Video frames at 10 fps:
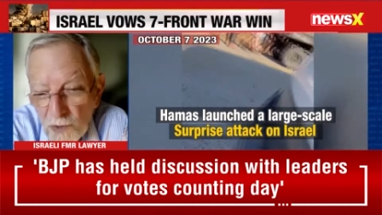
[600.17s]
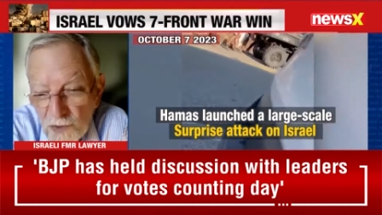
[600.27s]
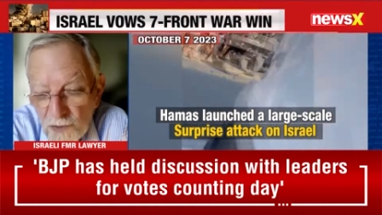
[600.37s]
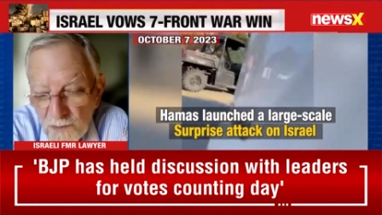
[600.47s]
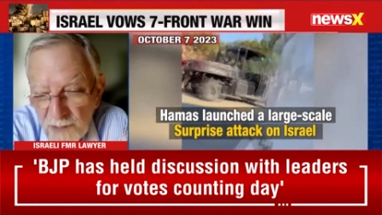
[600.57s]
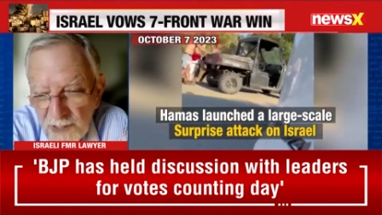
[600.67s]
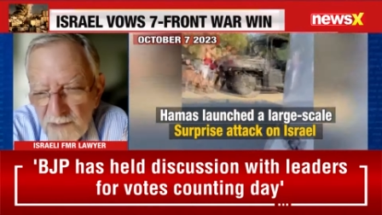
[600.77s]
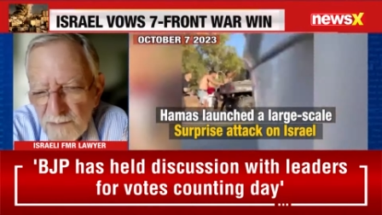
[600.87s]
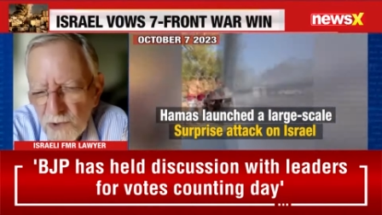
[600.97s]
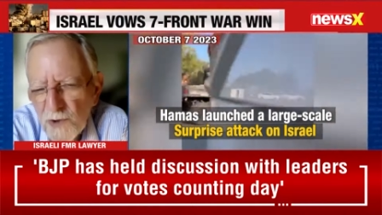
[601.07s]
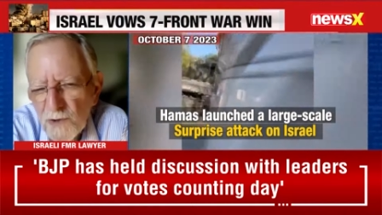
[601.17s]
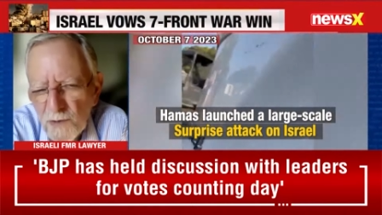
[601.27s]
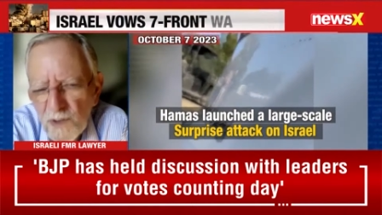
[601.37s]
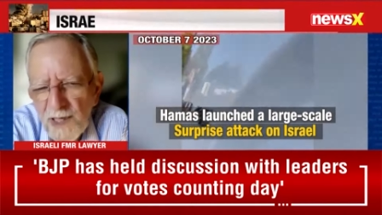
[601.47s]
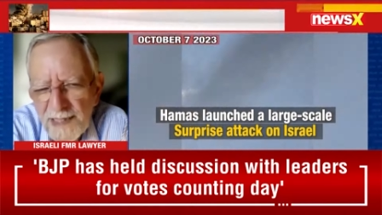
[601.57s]
should be brought
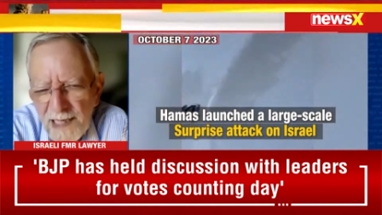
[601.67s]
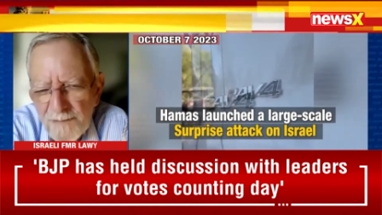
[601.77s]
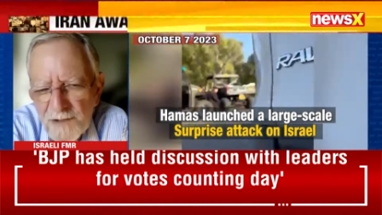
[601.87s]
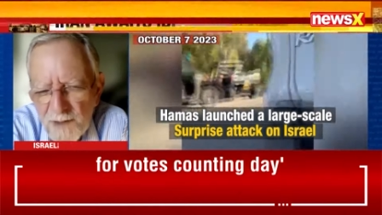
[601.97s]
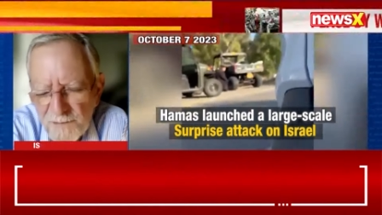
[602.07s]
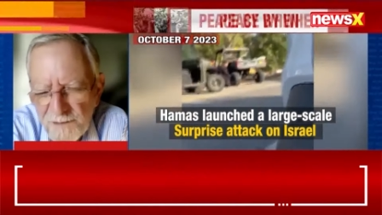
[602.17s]
right up to the